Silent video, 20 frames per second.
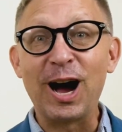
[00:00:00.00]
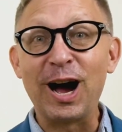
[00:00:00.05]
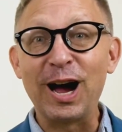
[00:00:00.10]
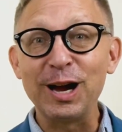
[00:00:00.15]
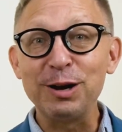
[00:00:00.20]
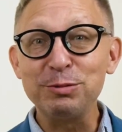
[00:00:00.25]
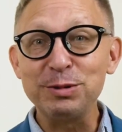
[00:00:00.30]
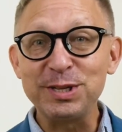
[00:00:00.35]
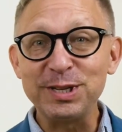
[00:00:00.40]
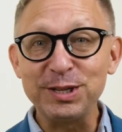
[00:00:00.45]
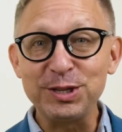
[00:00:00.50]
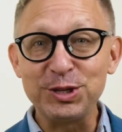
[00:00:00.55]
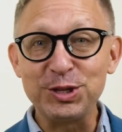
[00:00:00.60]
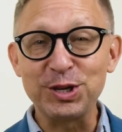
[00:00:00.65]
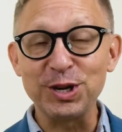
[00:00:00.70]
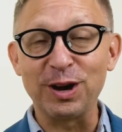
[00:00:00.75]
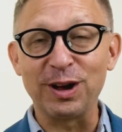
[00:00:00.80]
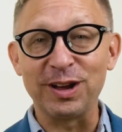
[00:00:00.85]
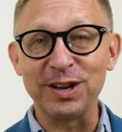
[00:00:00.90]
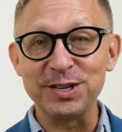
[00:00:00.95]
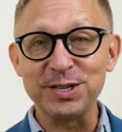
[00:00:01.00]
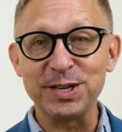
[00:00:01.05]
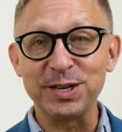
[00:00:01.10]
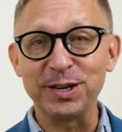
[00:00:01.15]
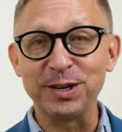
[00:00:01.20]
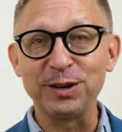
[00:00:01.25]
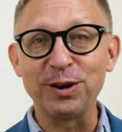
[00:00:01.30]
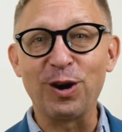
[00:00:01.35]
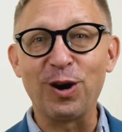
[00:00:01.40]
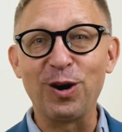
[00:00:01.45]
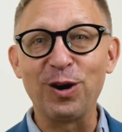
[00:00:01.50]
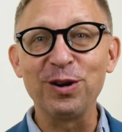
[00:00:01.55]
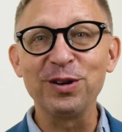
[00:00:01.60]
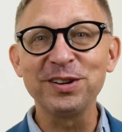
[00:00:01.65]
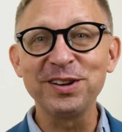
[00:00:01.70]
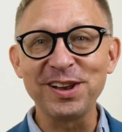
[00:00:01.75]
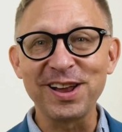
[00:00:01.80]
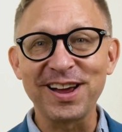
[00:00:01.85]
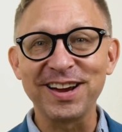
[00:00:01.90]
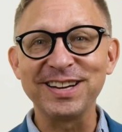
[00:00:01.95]
I was a judge in an
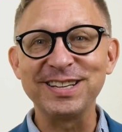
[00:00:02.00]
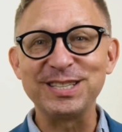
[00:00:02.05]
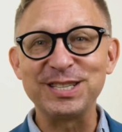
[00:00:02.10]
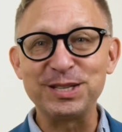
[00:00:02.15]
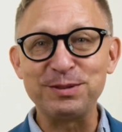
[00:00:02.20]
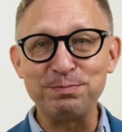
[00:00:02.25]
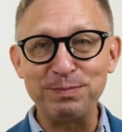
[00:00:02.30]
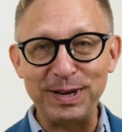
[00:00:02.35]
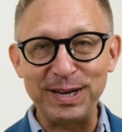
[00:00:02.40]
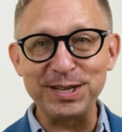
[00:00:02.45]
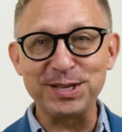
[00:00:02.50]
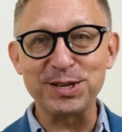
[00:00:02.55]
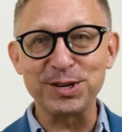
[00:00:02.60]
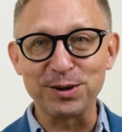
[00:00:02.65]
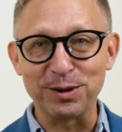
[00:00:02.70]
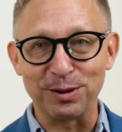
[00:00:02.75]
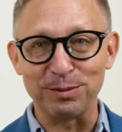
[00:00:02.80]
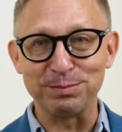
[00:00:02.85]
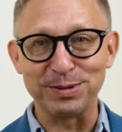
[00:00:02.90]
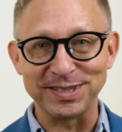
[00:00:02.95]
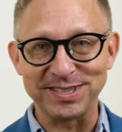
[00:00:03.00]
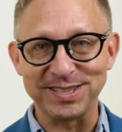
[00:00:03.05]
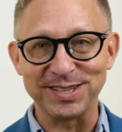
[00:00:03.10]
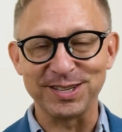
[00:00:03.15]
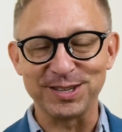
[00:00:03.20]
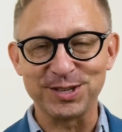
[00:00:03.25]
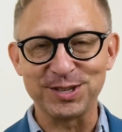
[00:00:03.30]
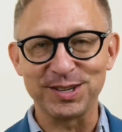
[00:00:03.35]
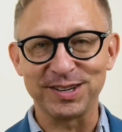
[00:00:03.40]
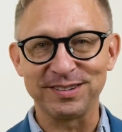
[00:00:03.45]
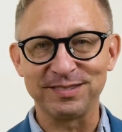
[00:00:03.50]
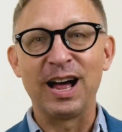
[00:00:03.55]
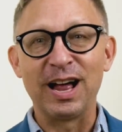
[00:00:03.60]
online speech competition.